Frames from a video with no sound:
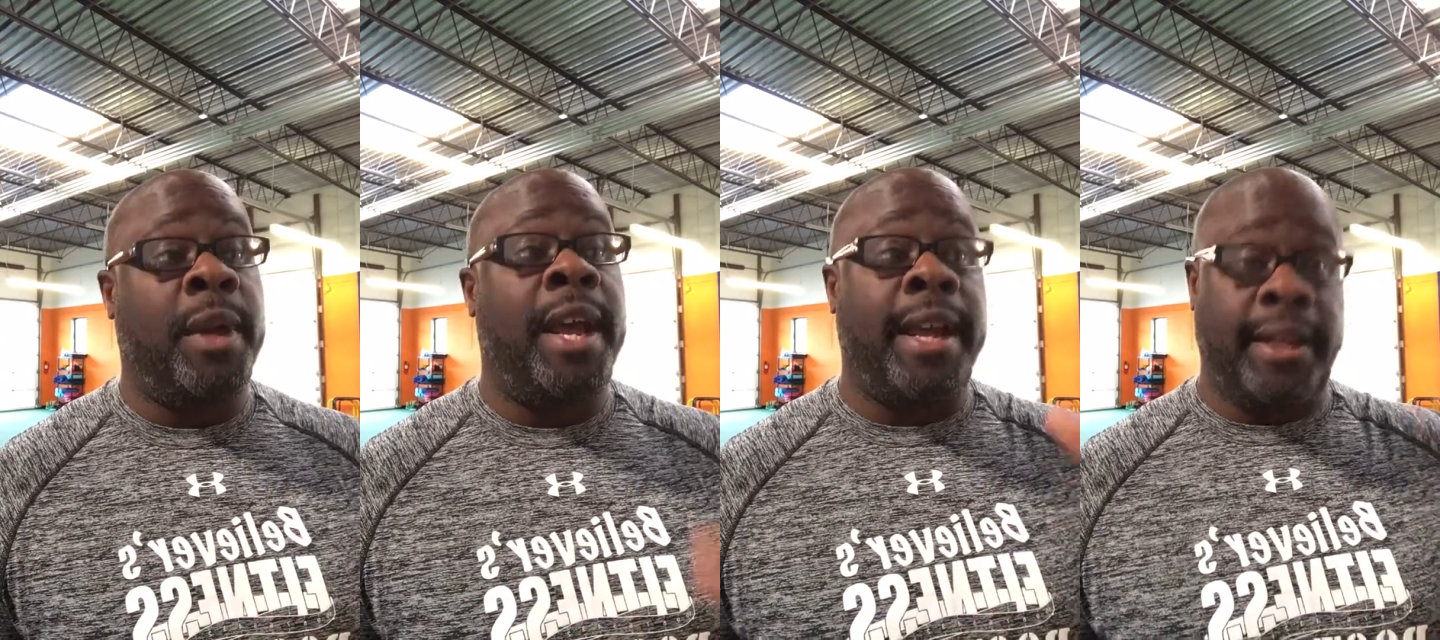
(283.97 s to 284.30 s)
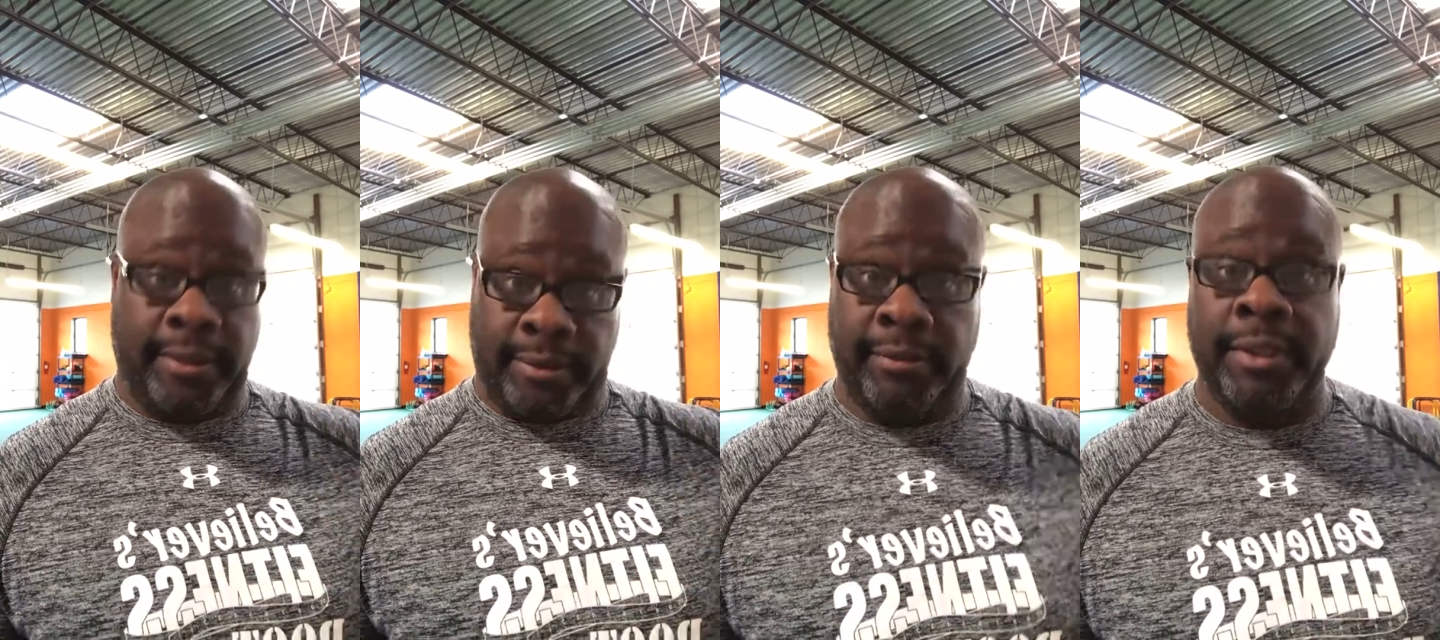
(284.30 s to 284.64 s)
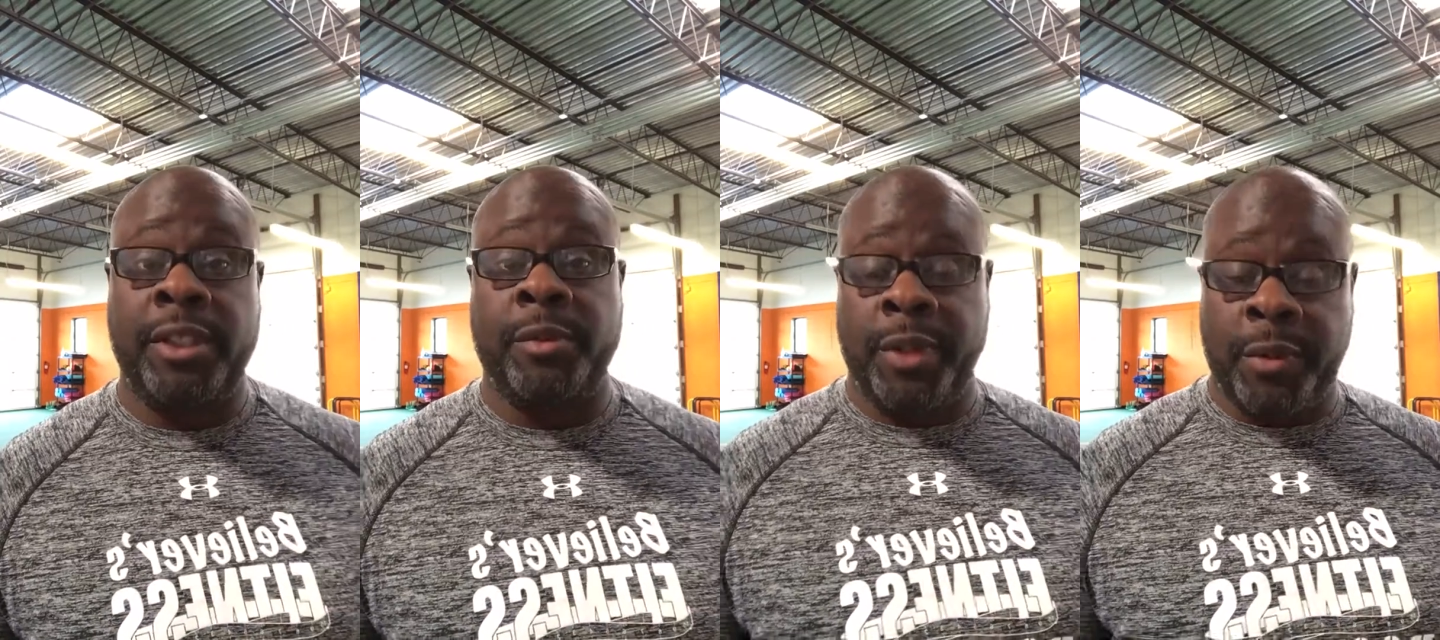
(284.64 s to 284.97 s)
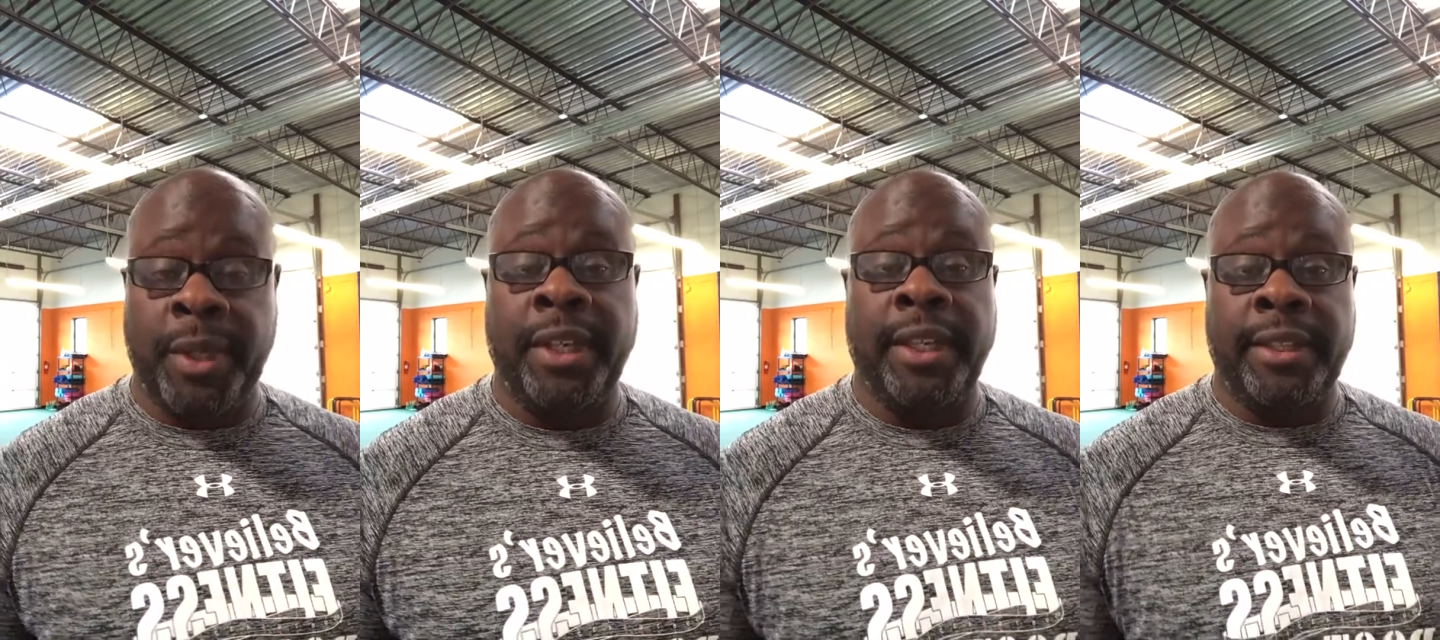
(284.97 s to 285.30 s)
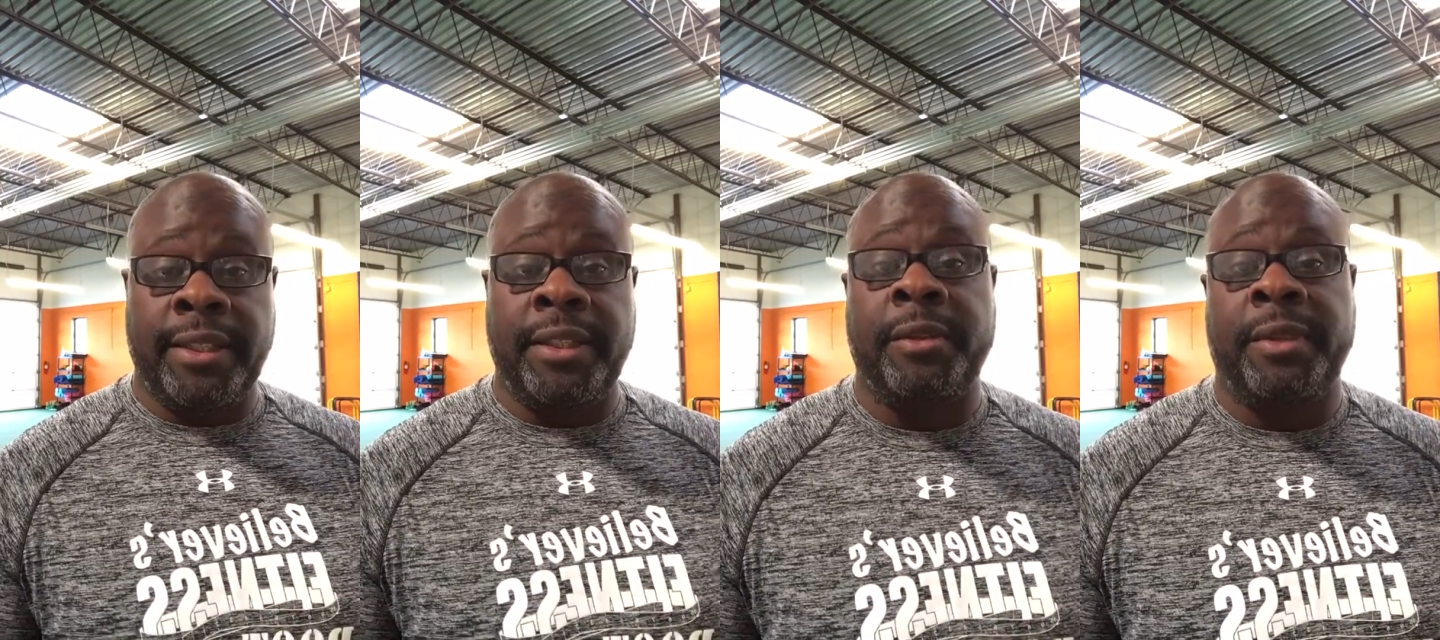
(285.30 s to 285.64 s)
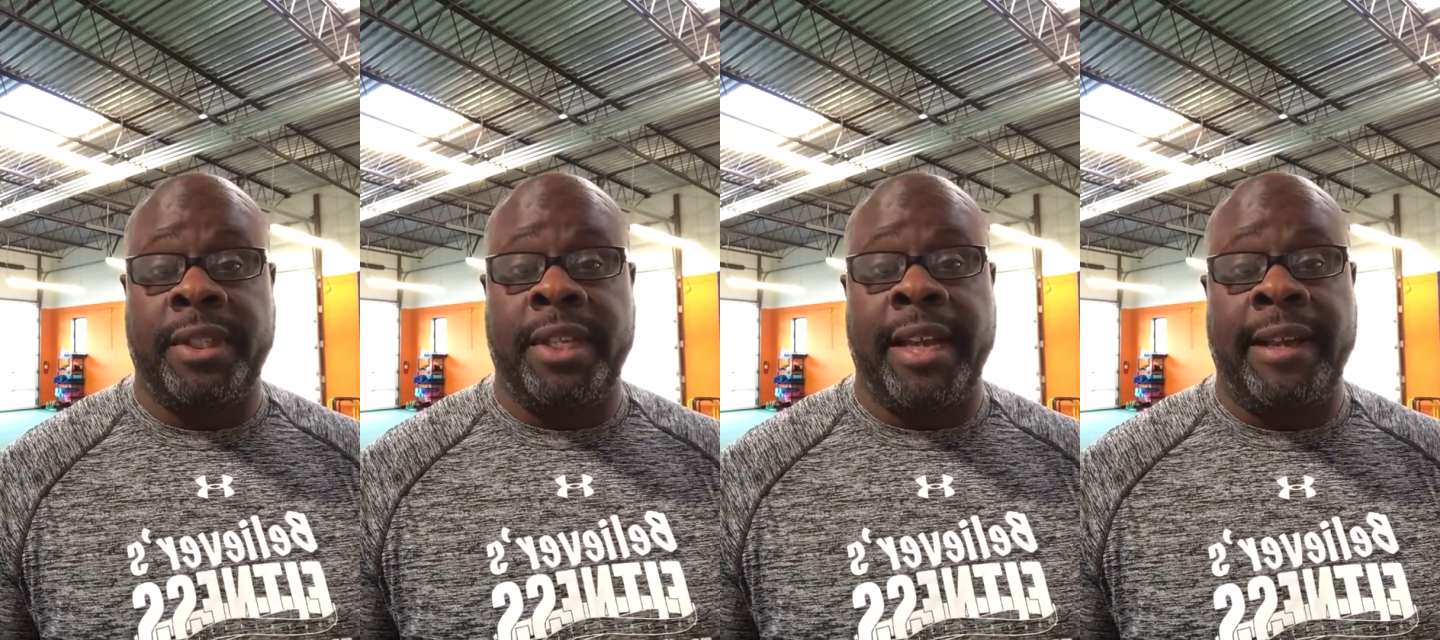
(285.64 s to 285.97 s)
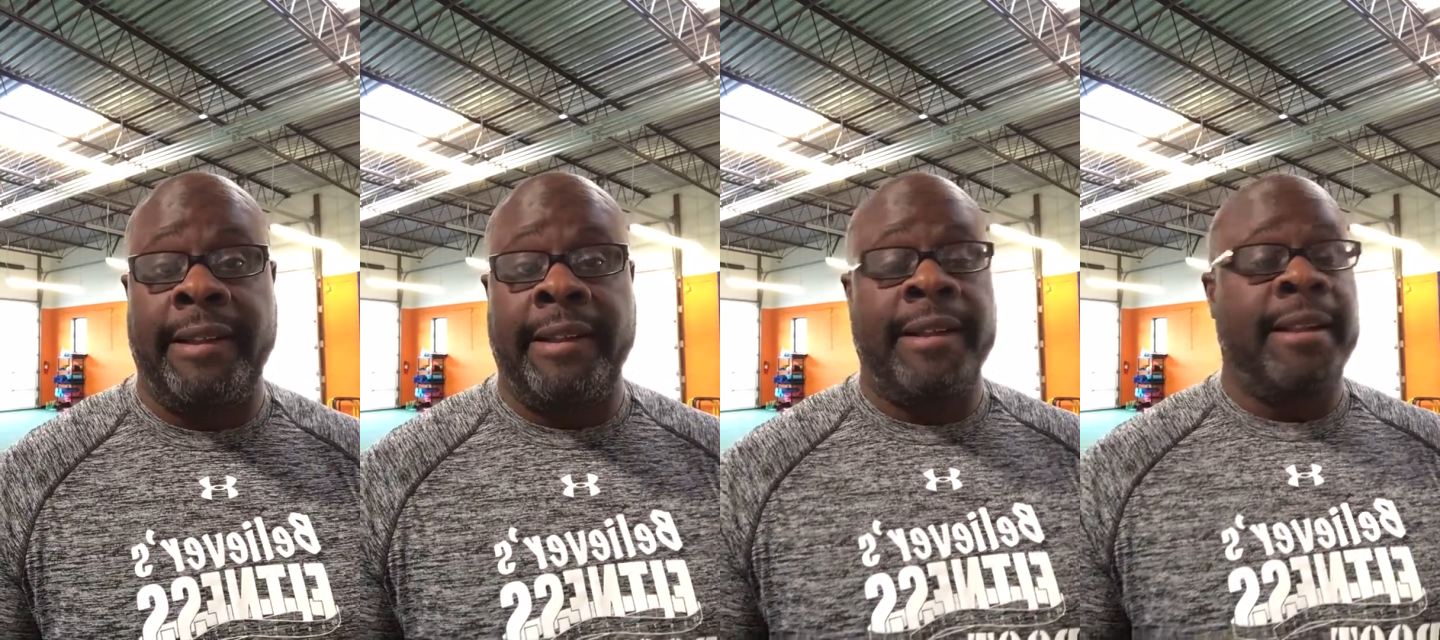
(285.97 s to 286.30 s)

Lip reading: hey, this is what we need to do today.